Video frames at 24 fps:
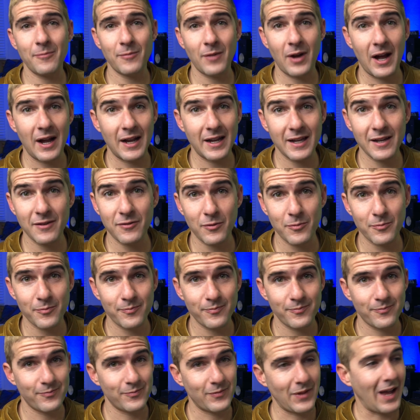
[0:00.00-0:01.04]
I give
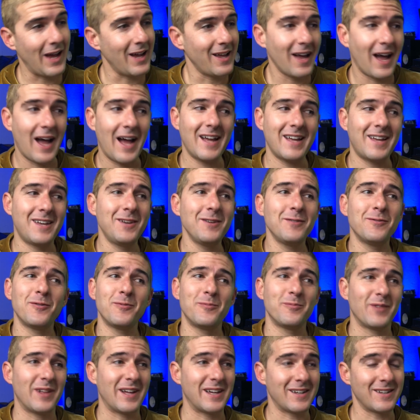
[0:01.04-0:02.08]
him
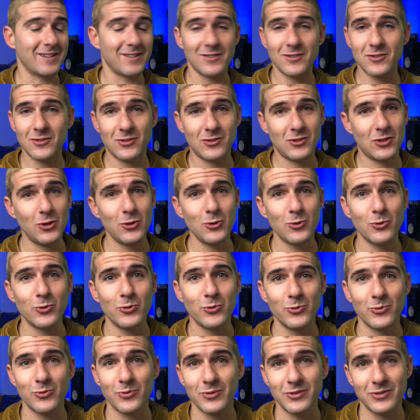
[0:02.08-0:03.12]
like
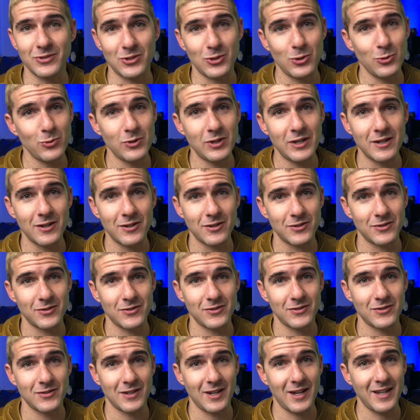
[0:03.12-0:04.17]
two
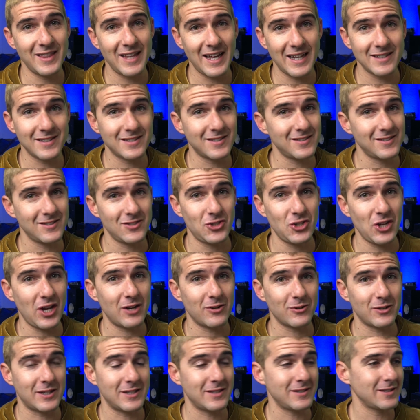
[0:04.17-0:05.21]
years, and that's
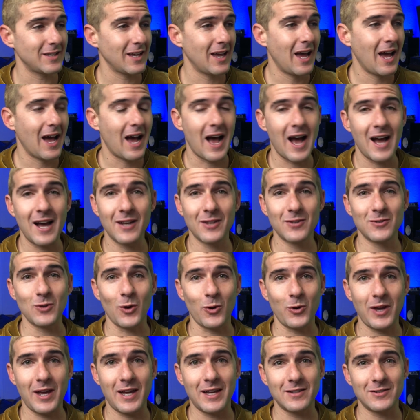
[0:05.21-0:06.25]
generous. It's
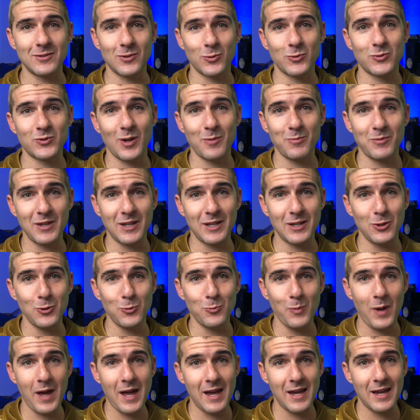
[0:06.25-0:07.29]
okay, so something you
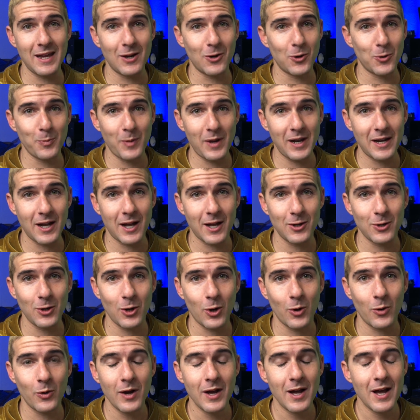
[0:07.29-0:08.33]
may or may not
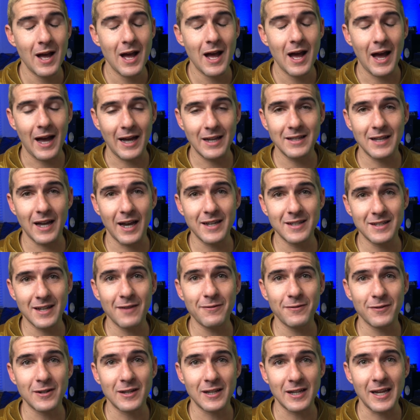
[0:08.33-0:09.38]
know, I
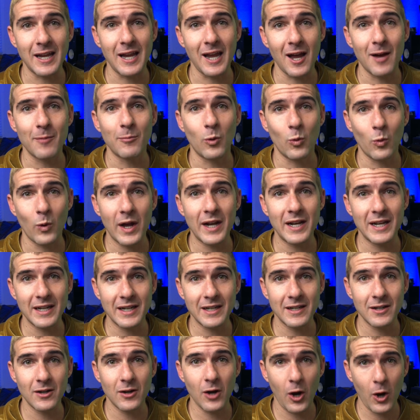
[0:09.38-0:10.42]
definitely am a
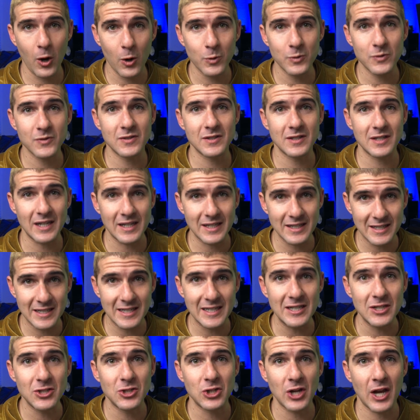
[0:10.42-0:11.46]
wedding host
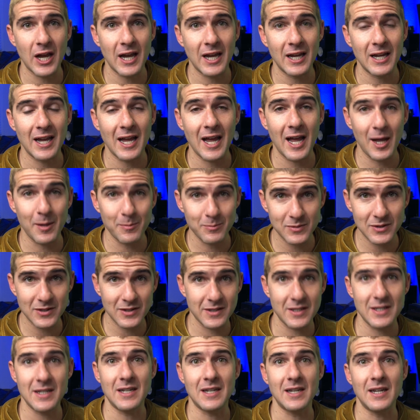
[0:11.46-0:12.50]
DJ
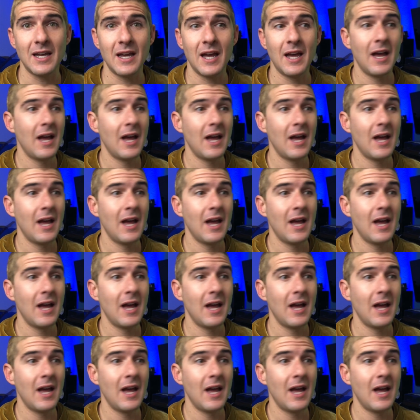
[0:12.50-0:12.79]
MC.